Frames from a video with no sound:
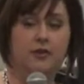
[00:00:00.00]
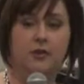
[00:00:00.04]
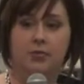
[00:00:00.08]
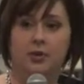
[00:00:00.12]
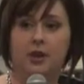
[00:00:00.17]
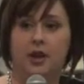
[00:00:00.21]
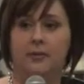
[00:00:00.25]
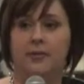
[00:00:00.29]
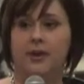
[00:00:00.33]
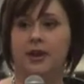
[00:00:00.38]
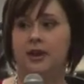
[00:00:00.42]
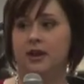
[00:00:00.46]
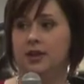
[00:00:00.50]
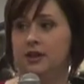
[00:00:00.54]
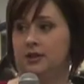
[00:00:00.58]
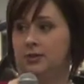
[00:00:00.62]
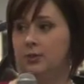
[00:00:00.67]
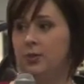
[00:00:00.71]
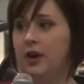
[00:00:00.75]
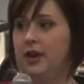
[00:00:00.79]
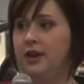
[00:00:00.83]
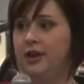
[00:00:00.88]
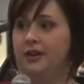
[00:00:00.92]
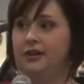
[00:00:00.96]
of the plumbing is
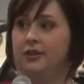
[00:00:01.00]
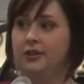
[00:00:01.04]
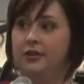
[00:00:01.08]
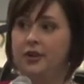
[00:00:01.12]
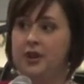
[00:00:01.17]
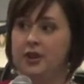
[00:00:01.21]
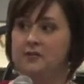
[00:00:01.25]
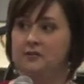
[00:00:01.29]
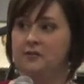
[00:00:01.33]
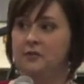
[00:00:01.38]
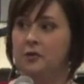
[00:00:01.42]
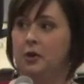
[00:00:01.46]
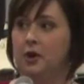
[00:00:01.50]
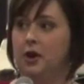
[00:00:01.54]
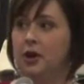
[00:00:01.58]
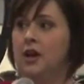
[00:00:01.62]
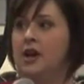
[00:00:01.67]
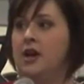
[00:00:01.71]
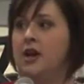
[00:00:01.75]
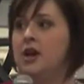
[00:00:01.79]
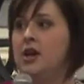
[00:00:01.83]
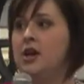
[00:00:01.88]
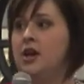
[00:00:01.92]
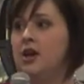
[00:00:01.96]
what you're looking for.
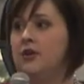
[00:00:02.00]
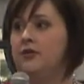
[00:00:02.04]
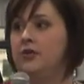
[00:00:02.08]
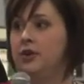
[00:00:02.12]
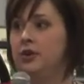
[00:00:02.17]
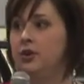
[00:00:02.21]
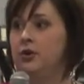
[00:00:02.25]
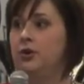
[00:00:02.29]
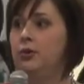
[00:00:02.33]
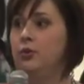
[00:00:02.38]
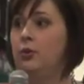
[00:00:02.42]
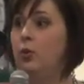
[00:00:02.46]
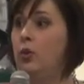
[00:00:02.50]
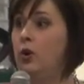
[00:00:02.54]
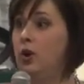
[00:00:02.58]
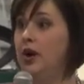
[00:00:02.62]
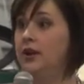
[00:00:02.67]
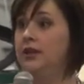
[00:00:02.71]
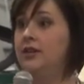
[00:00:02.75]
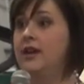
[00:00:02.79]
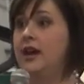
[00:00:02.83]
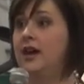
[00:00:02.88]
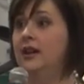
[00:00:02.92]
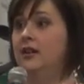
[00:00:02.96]
If you
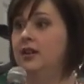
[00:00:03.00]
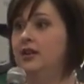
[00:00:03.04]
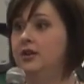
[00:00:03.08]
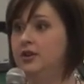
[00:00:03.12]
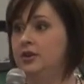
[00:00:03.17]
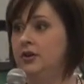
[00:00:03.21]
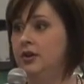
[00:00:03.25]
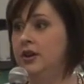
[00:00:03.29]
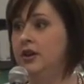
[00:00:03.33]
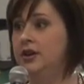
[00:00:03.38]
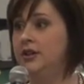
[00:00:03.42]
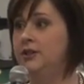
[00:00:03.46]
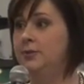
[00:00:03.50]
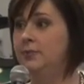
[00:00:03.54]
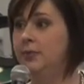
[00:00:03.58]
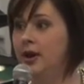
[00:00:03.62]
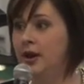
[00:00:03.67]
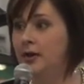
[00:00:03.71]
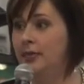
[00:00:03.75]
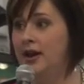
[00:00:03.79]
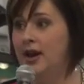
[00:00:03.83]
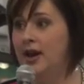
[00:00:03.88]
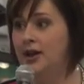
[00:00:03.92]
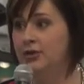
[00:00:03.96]
want that luxurious
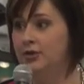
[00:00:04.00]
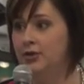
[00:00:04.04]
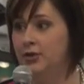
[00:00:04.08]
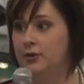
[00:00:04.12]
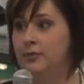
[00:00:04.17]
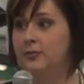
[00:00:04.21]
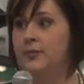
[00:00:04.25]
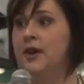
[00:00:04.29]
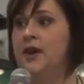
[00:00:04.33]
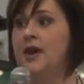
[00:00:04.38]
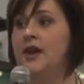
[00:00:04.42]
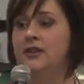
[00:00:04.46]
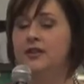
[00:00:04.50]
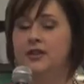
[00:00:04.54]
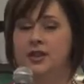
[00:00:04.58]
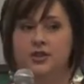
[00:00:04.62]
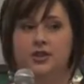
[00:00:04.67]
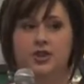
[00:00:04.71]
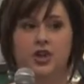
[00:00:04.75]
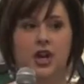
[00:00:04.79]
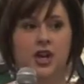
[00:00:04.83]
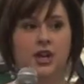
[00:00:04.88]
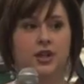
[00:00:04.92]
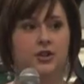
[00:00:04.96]
spa bathroom,
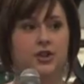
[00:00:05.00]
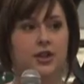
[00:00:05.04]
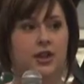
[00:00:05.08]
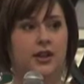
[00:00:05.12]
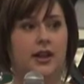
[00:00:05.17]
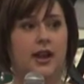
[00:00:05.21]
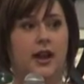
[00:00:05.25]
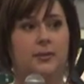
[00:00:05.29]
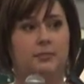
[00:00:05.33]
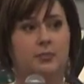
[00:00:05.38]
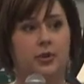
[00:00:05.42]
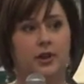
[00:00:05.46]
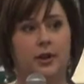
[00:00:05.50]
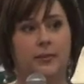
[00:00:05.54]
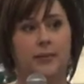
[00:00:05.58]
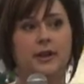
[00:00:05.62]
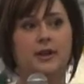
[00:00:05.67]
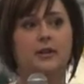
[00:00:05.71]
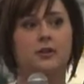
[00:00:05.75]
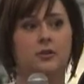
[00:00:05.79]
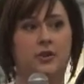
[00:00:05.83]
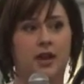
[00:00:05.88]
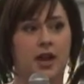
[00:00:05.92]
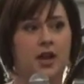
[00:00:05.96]
then changing that
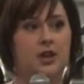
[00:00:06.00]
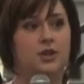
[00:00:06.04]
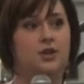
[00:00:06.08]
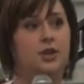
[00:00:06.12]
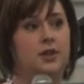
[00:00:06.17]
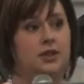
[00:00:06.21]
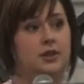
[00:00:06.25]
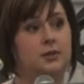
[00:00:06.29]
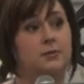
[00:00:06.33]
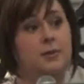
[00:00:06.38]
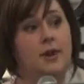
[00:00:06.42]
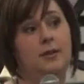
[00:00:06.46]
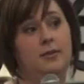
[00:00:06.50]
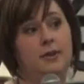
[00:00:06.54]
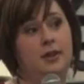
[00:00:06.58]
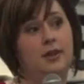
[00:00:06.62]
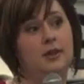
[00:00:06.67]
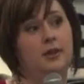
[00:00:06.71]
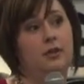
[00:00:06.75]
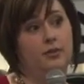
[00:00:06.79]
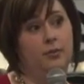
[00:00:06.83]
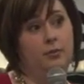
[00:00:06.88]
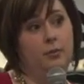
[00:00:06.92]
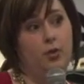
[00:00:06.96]
plumbing location is
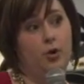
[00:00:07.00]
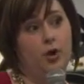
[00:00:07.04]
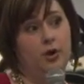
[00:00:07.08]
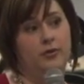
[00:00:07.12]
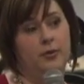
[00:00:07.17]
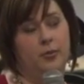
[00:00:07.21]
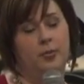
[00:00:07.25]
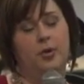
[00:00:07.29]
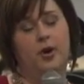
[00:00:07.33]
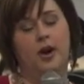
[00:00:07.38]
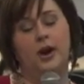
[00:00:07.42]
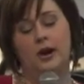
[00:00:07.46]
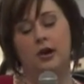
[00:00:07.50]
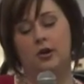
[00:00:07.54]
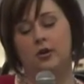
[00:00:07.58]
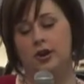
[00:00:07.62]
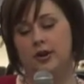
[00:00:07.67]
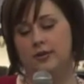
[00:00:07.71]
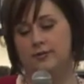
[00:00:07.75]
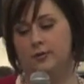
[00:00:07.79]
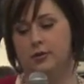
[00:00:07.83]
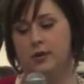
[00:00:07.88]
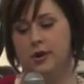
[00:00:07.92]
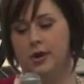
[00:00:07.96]
maybe more of a
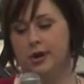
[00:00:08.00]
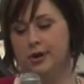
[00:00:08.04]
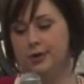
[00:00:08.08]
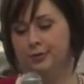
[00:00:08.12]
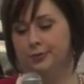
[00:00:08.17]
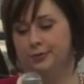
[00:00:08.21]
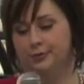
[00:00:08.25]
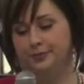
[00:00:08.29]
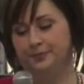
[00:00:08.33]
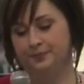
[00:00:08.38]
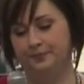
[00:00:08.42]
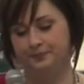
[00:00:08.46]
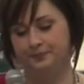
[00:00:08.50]
priority for you.